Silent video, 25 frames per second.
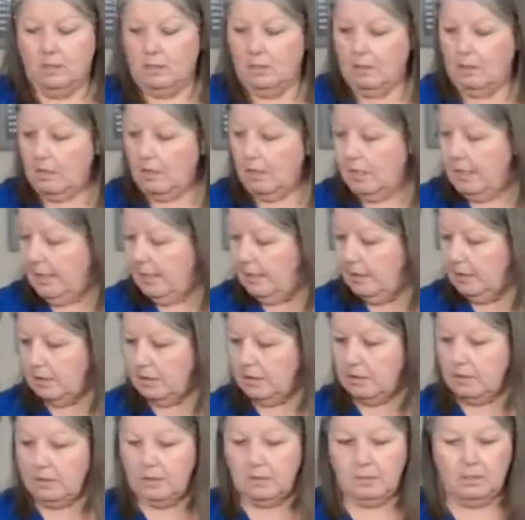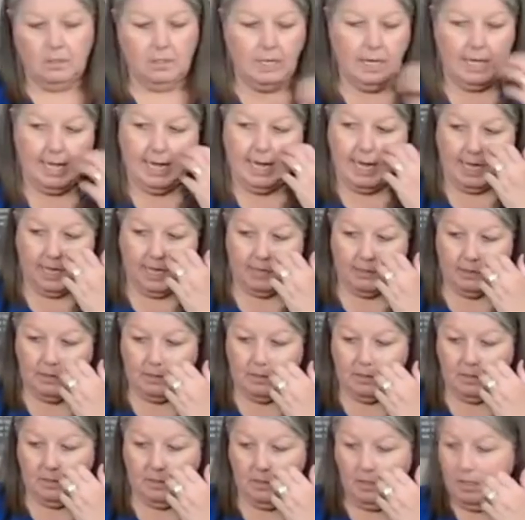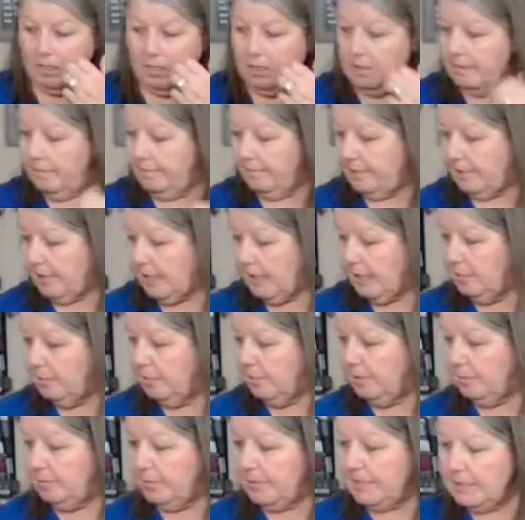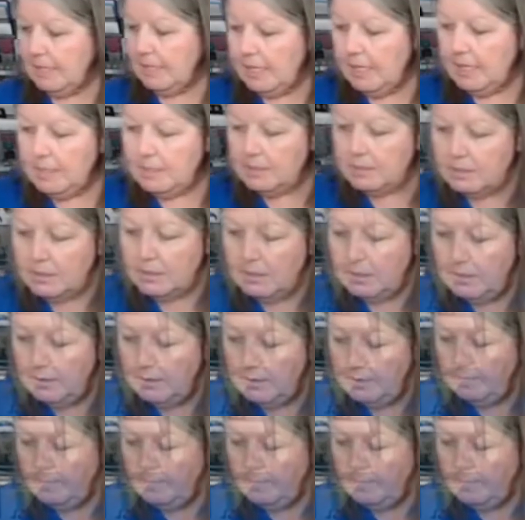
All right, hat. I got to put my ties on it.